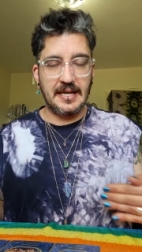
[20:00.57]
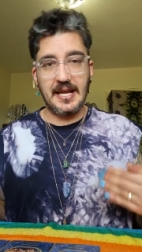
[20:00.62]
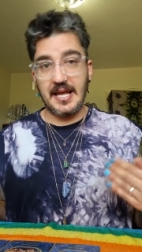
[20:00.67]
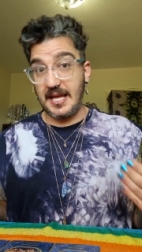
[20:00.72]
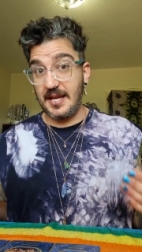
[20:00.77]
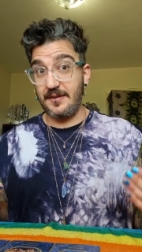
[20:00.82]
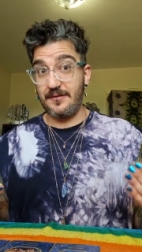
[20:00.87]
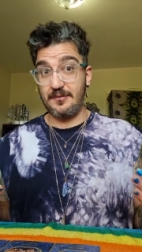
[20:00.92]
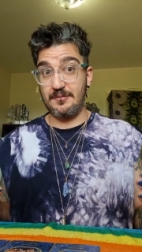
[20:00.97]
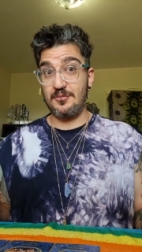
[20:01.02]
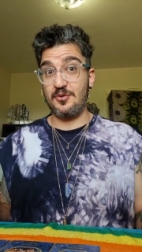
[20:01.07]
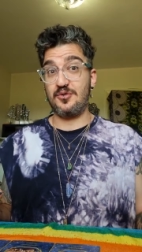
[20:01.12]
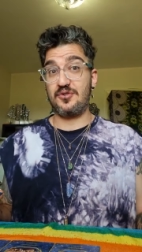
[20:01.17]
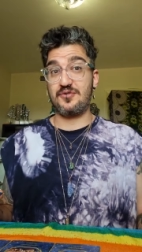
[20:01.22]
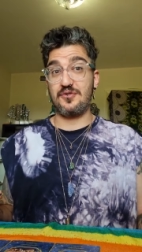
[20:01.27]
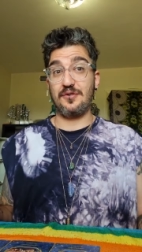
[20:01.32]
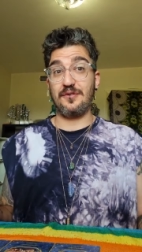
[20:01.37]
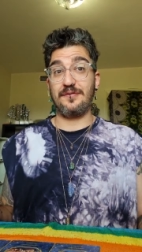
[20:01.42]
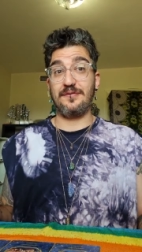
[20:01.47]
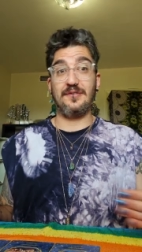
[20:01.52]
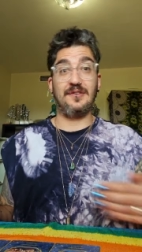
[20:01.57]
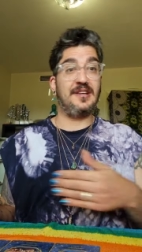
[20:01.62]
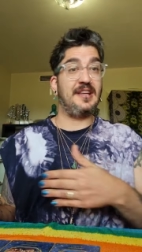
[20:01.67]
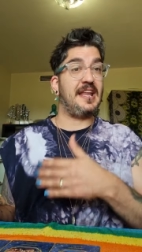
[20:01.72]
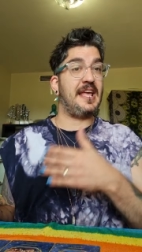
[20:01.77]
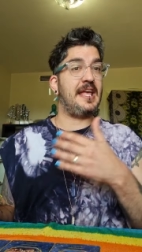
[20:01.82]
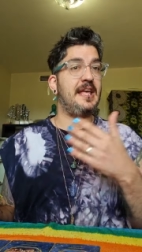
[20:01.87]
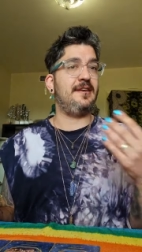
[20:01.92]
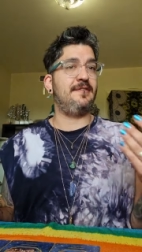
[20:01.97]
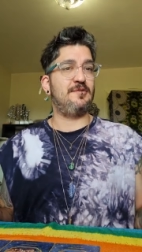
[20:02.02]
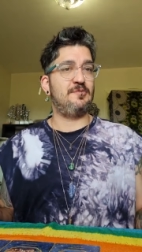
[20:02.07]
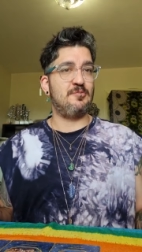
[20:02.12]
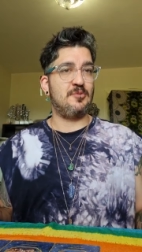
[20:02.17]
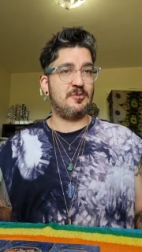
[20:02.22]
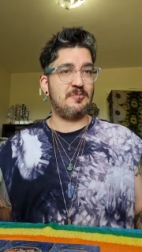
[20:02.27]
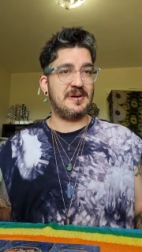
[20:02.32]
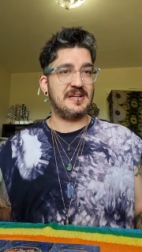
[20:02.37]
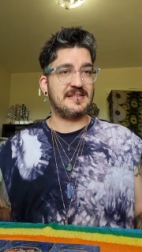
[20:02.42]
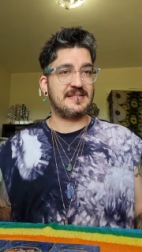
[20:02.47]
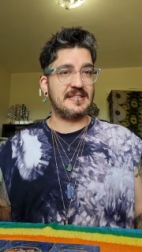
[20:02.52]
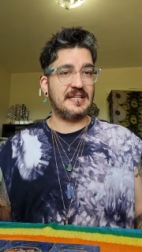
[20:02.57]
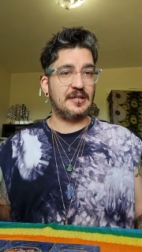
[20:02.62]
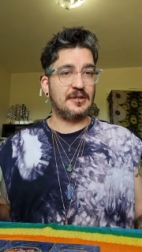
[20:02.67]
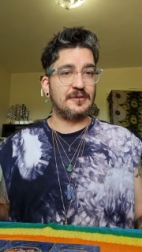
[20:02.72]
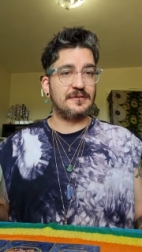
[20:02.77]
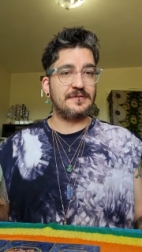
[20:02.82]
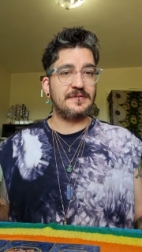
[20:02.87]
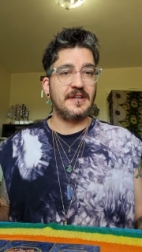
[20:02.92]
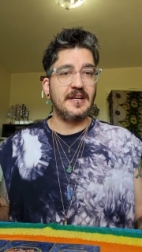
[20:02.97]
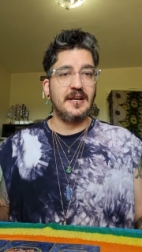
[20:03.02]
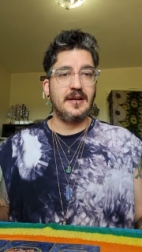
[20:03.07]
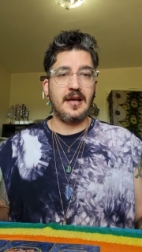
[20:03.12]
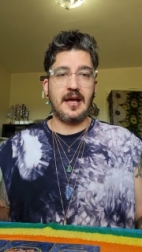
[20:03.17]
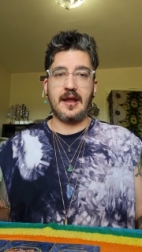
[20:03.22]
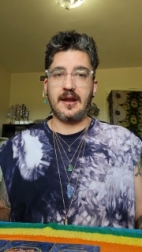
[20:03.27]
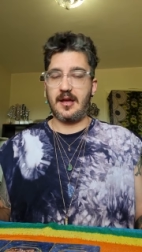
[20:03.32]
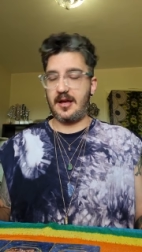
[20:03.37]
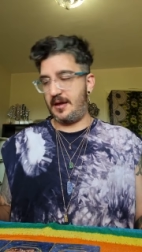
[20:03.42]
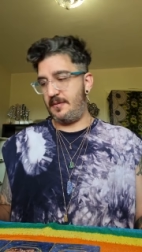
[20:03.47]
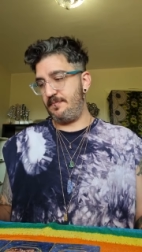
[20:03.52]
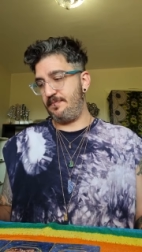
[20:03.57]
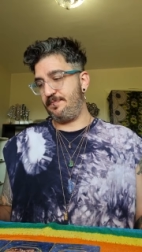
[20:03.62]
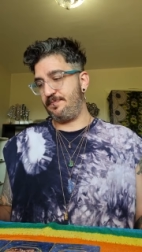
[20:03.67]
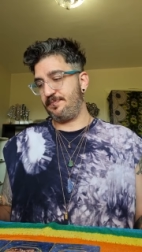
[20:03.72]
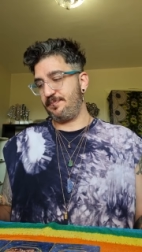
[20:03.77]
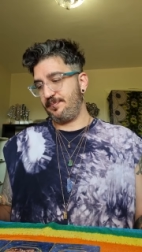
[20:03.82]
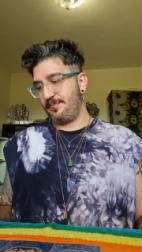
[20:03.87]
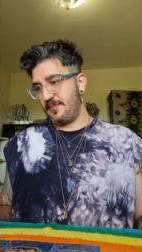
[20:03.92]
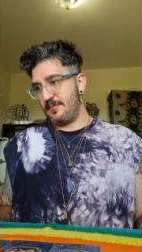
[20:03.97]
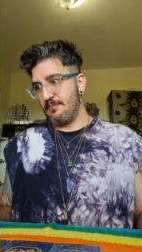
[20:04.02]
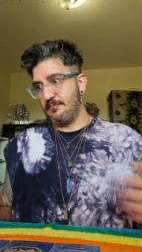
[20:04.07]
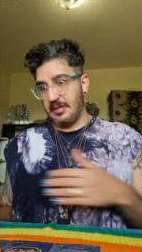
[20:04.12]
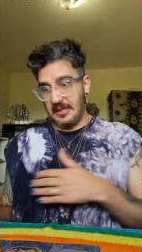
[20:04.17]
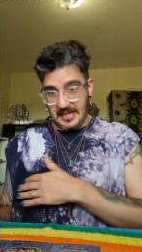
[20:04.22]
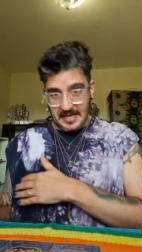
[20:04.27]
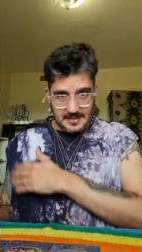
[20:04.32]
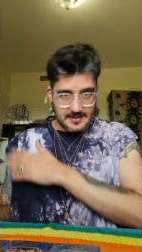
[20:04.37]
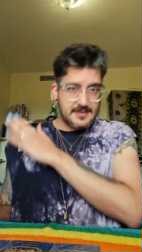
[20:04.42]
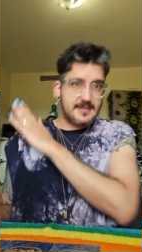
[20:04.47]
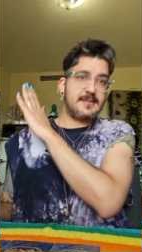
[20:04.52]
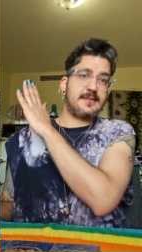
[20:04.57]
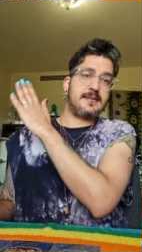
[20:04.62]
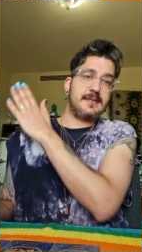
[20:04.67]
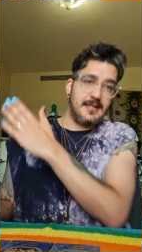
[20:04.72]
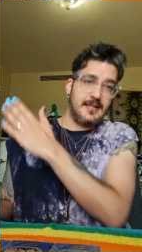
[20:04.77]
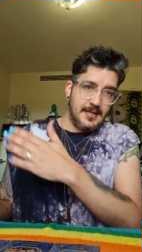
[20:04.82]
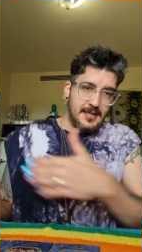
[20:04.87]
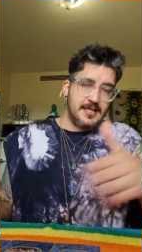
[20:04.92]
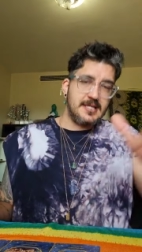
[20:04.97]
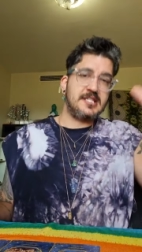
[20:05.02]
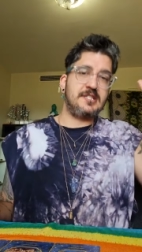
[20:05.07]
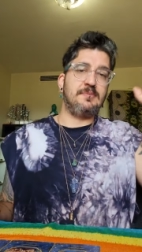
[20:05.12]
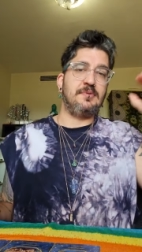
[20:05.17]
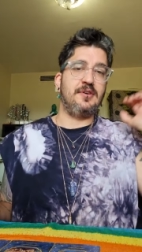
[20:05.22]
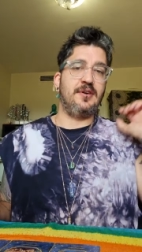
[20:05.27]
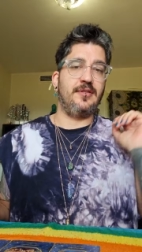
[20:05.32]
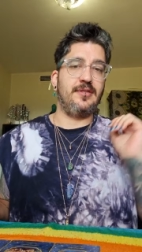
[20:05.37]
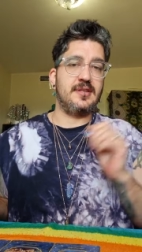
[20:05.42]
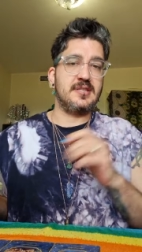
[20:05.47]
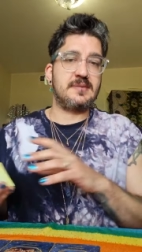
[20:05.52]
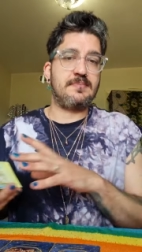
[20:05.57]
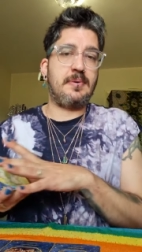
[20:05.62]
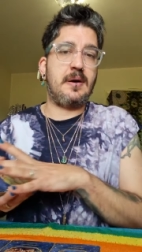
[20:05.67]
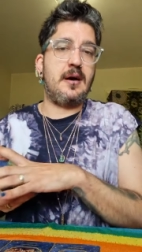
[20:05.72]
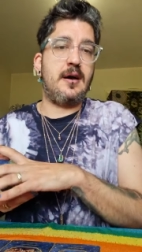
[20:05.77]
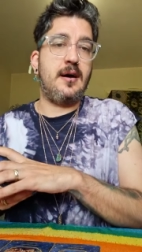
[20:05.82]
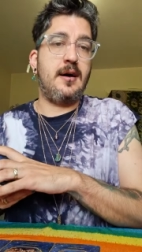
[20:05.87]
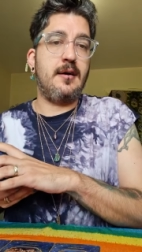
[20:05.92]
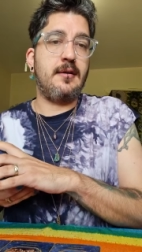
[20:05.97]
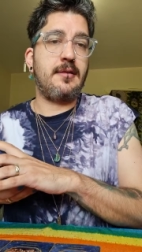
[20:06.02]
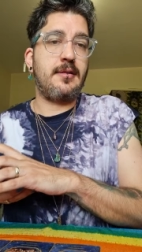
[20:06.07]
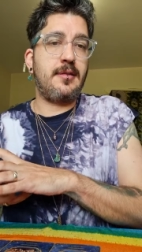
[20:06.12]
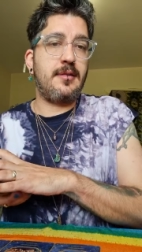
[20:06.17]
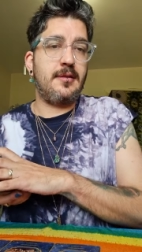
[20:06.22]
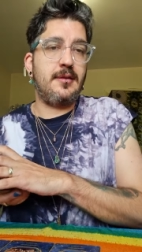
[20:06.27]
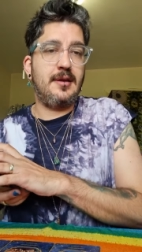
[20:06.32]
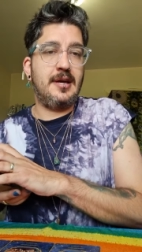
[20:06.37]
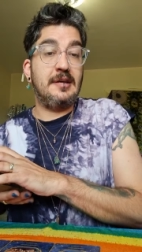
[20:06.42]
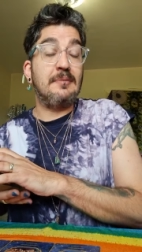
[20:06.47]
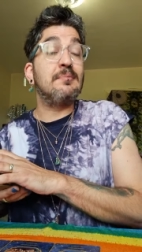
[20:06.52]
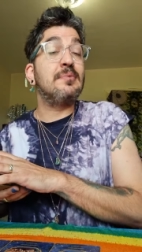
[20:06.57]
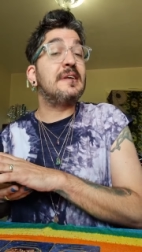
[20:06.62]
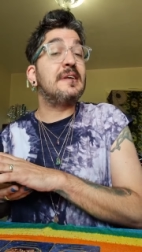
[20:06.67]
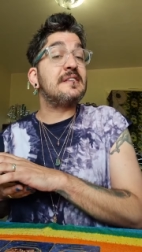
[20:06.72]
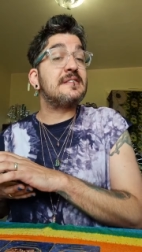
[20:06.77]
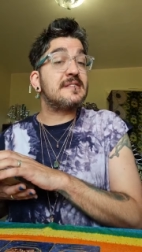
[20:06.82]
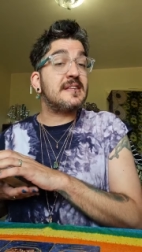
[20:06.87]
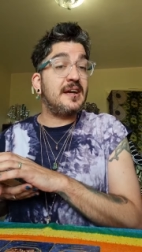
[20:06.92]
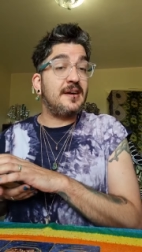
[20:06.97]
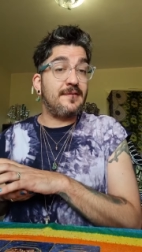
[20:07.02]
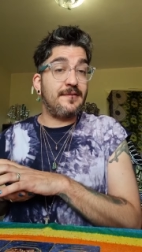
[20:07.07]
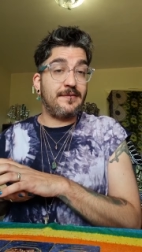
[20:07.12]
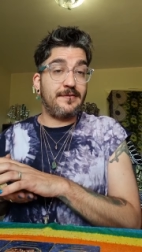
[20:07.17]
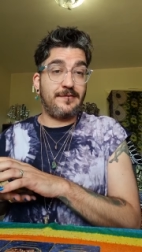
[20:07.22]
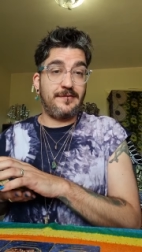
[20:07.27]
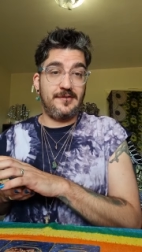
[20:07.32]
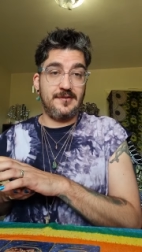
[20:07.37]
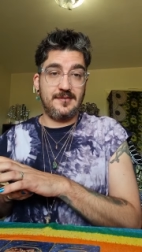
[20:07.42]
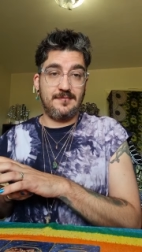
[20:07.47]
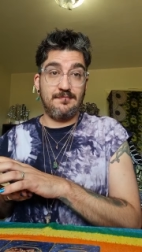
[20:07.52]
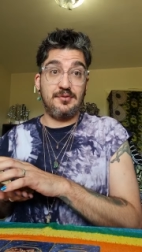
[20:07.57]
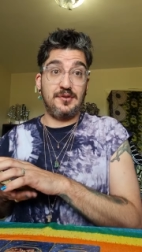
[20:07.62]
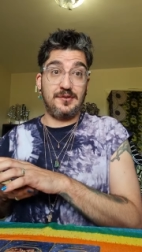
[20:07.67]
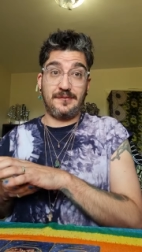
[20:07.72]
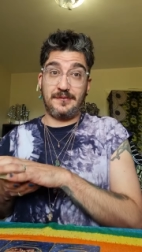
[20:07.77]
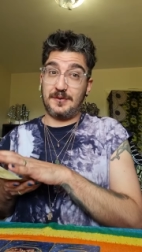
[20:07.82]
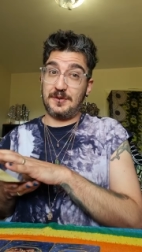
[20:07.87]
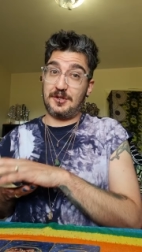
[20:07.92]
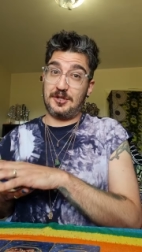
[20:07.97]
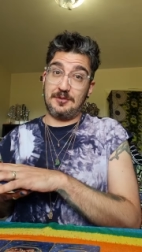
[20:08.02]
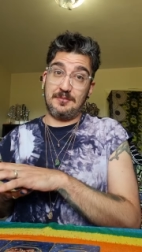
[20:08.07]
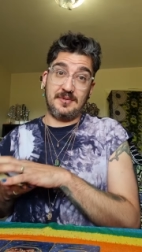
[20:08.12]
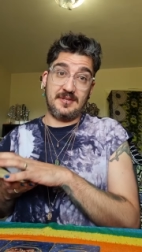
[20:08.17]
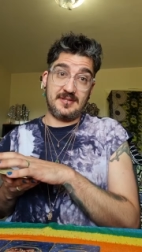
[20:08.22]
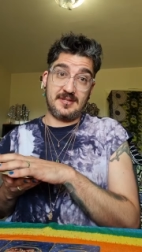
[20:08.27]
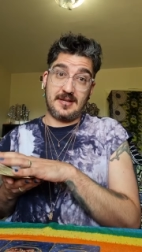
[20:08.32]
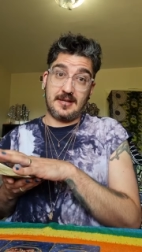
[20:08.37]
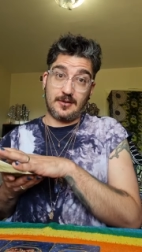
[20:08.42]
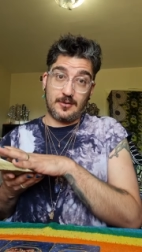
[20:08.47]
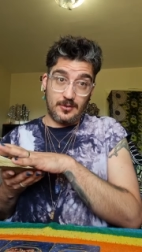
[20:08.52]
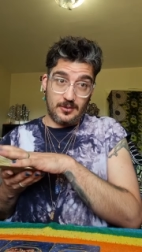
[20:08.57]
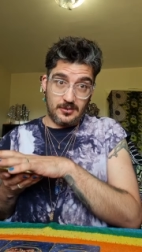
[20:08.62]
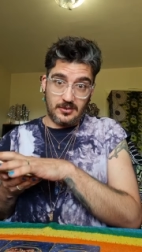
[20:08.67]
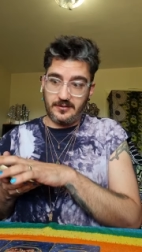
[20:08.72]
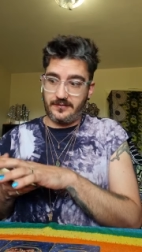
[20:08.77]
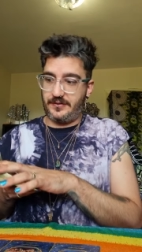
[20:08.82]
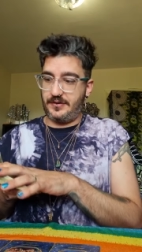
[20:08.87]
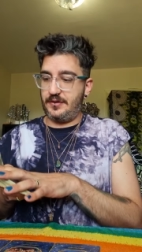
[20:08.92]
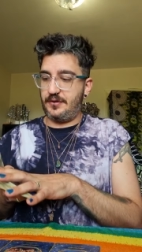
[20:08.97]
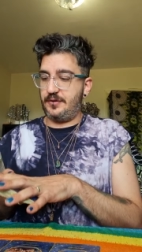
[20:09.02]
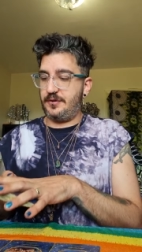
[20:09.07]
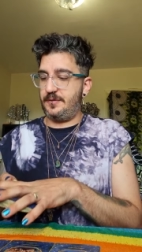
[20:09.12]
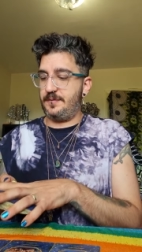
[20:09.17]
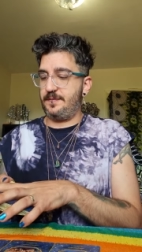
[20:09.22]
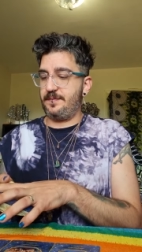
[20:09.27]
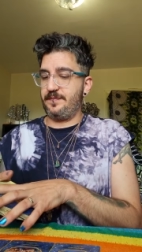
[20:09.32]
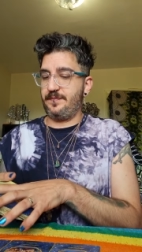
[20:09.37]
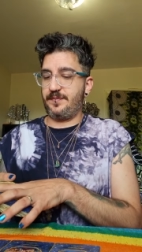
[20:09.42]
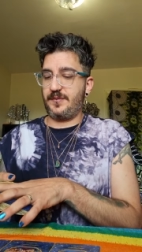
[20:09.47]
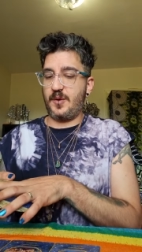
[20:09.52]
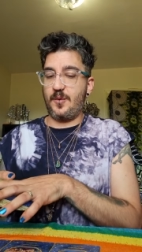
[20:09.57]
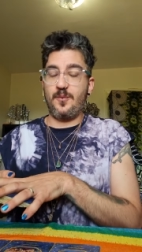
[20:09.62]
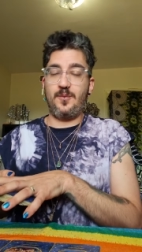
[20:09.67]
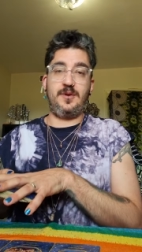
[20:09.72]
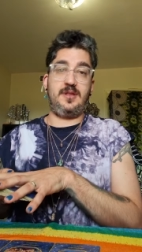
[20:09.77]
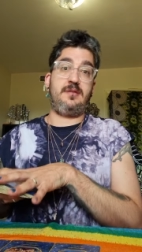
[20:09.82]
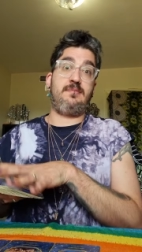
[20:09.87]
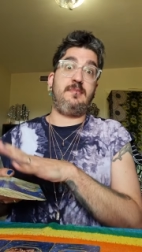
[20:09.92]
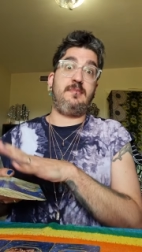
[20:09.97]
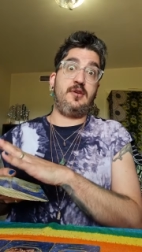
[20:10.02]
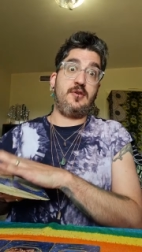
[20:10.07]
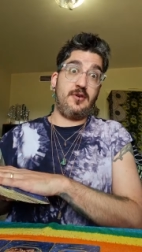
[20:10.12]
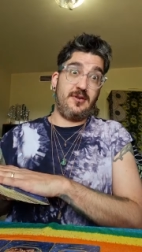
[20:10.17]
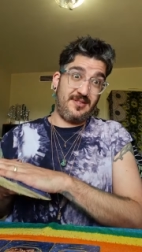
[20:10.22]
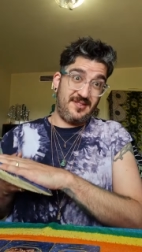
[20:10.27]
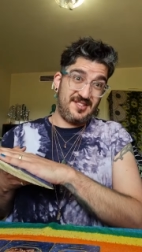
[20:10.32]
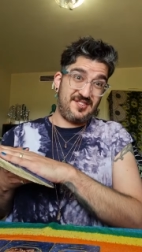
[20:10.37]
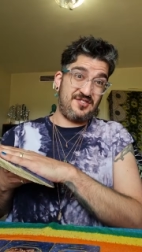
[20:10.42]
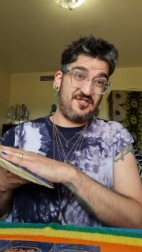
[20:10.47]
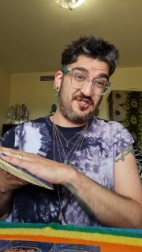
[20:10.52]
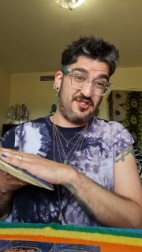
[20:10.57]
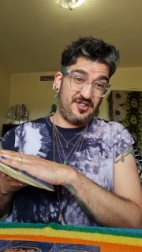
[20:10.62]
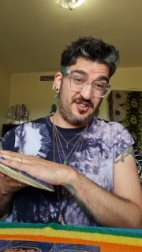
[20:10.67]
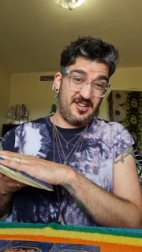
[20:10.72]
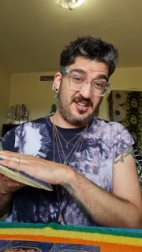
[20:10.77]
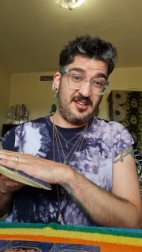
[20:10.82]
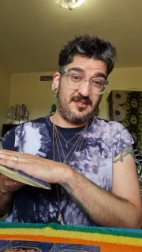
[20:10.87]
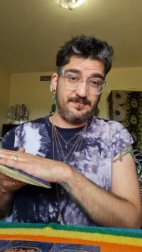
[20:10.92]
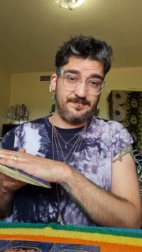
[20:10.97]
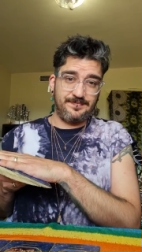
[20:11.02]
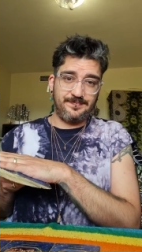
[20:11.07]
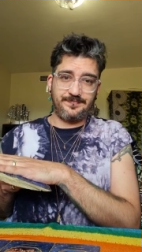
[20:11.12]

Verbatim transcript: and even more truthful and even more myself. And I'm blessed to be on this path and blessed to have beautiful humans like all of you with me on this journey.